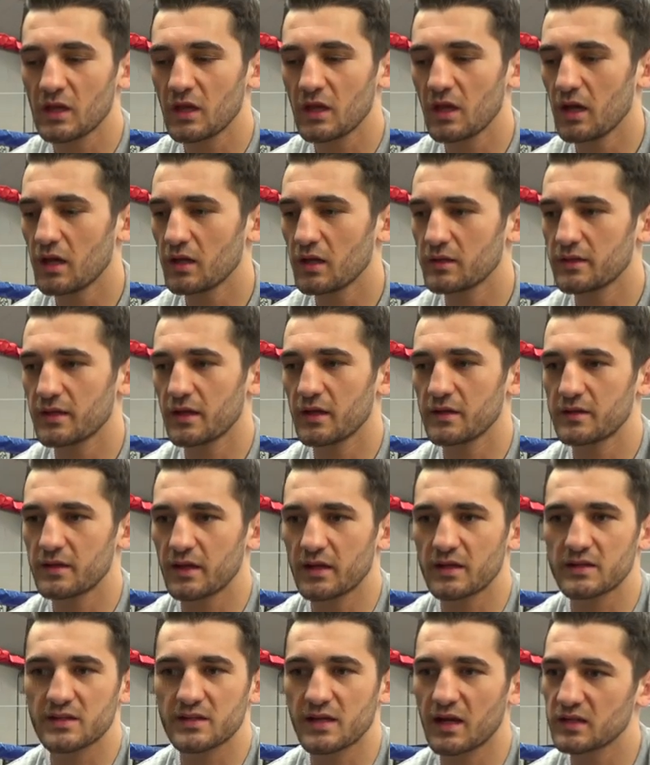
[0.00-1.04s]
Yeah, it
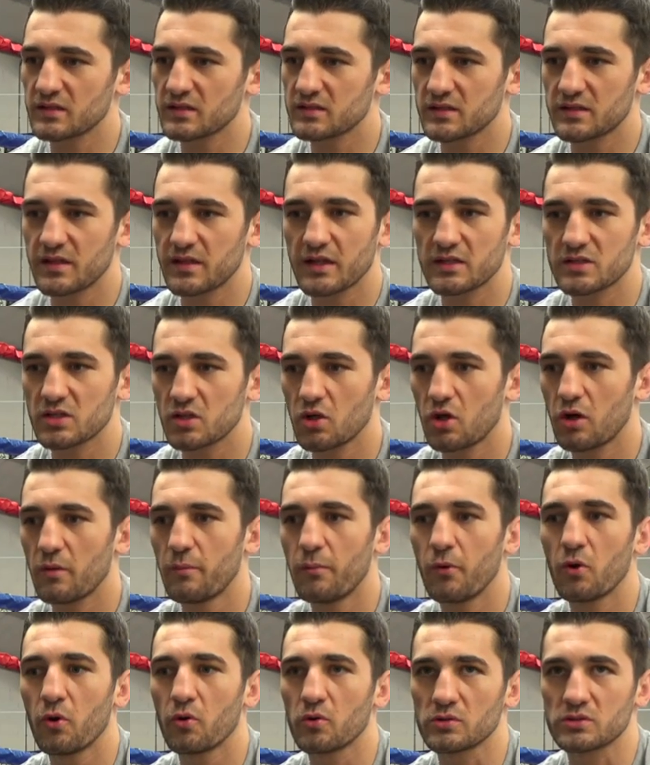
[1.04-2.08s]
takes guts, it takes a lot
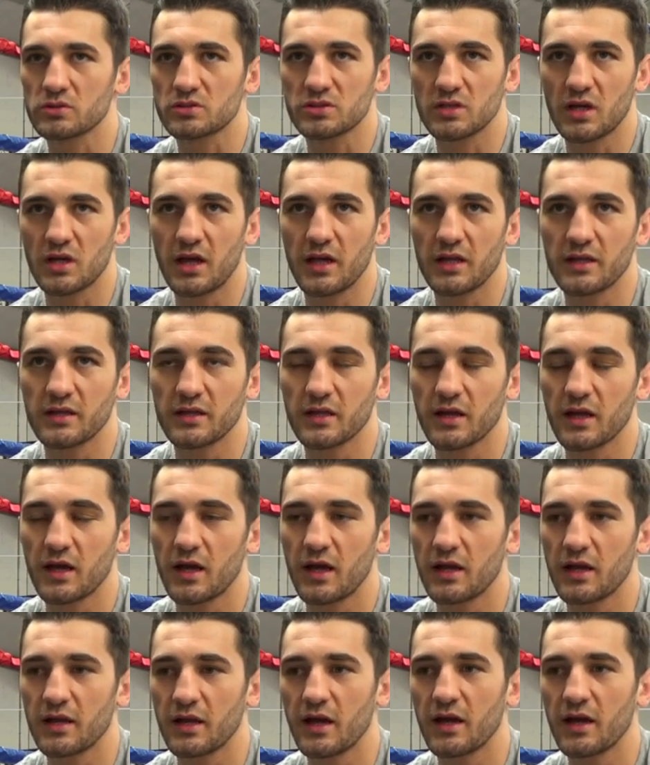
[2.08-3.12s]
of balls, and
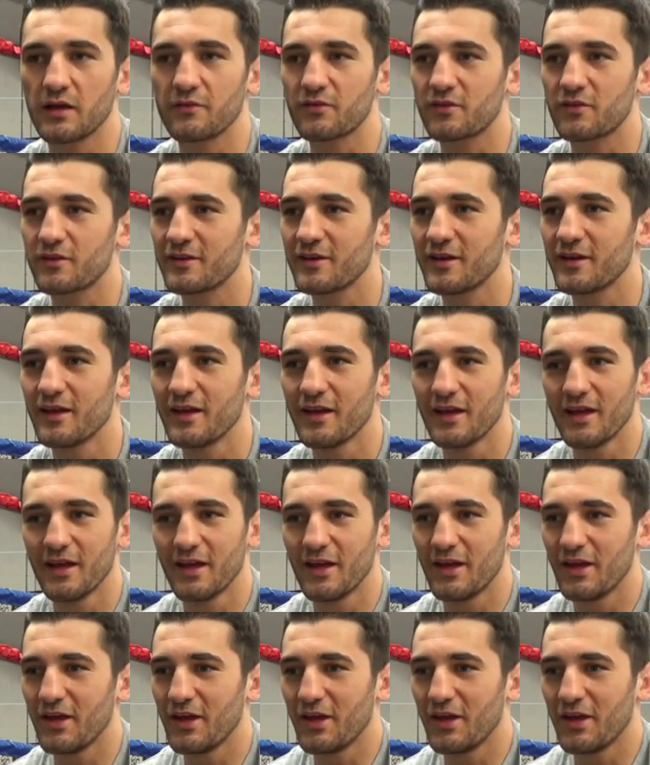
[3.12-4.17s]

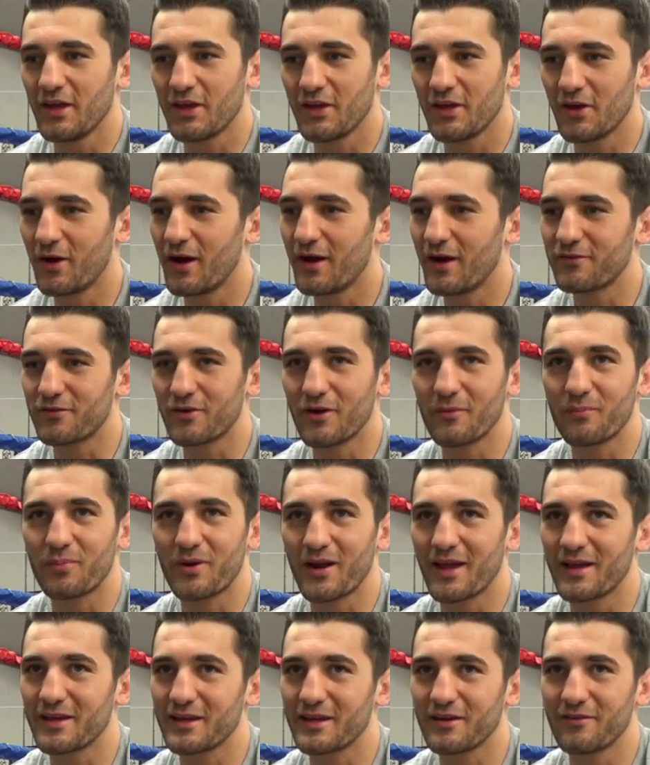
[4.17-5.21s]
I've got
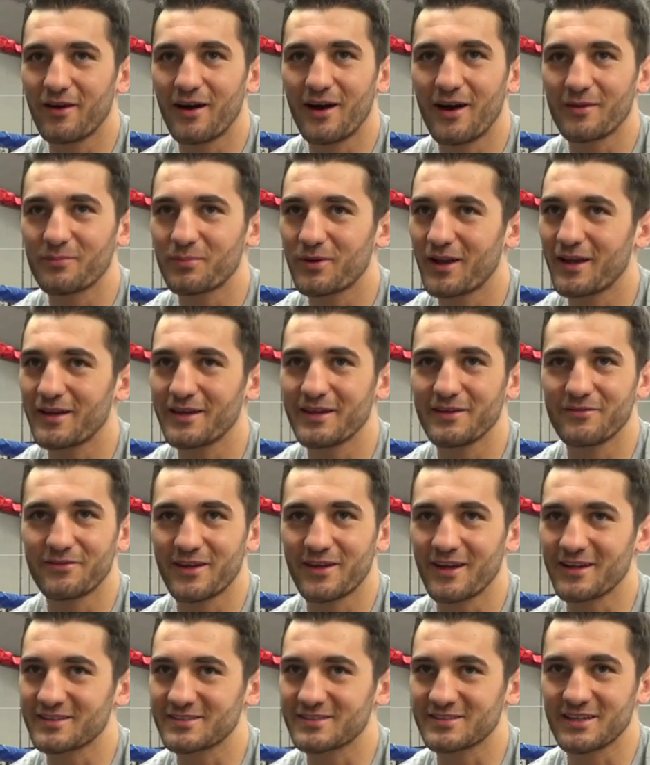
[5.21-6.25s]
plenty of heart, plenty of
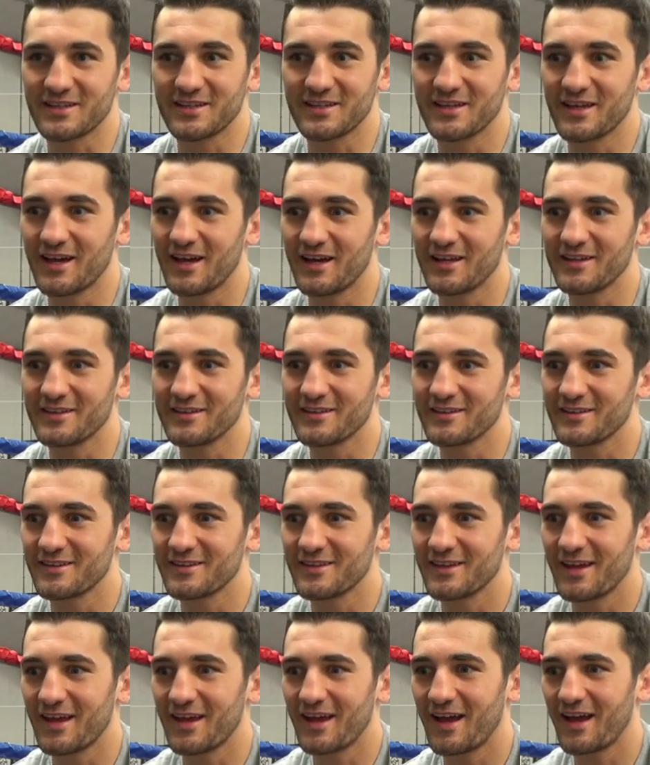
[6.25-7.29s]
guts, and I'm
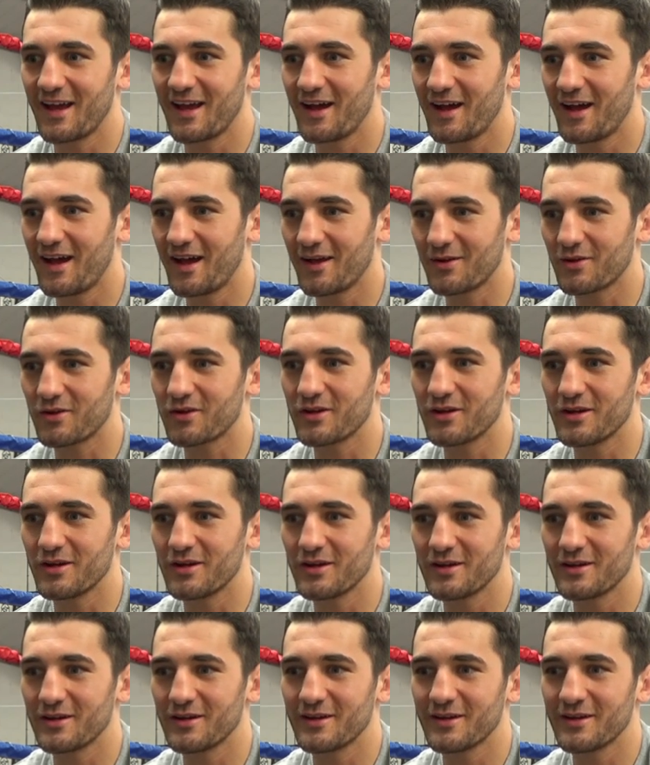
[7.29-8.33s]
gonna,
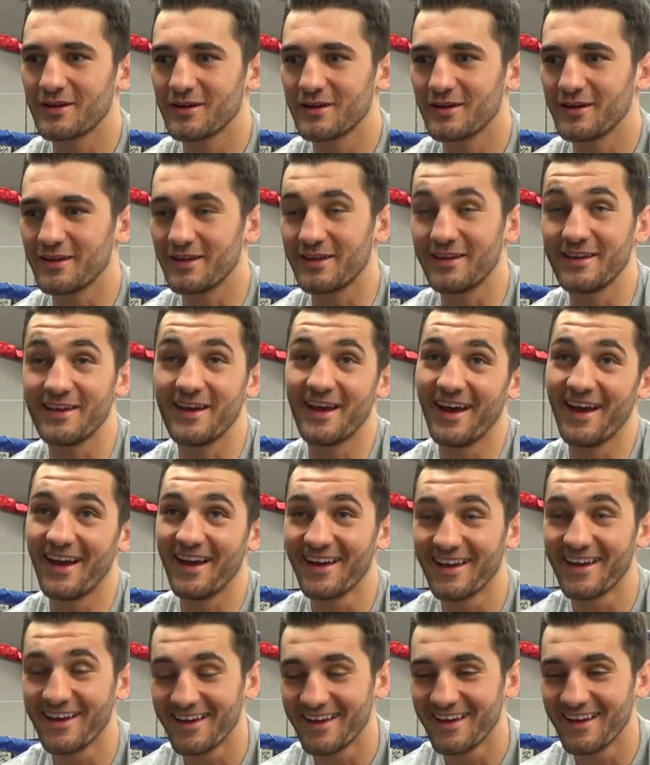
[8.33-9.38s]

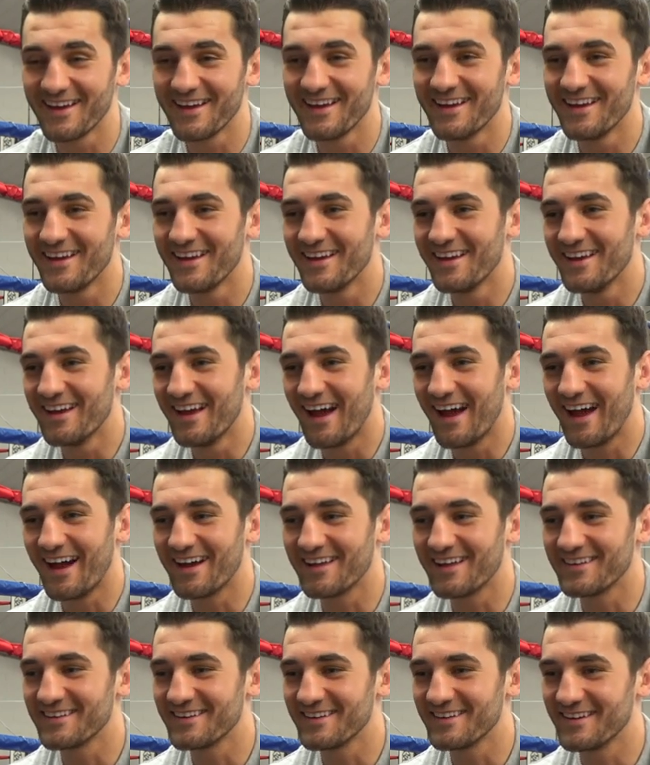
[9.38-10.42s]
yeah,
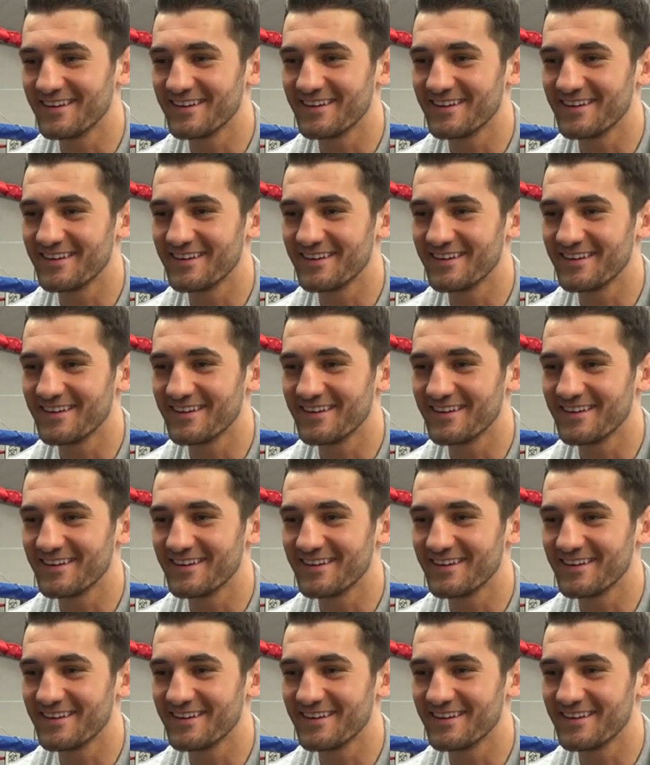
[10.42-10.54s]
and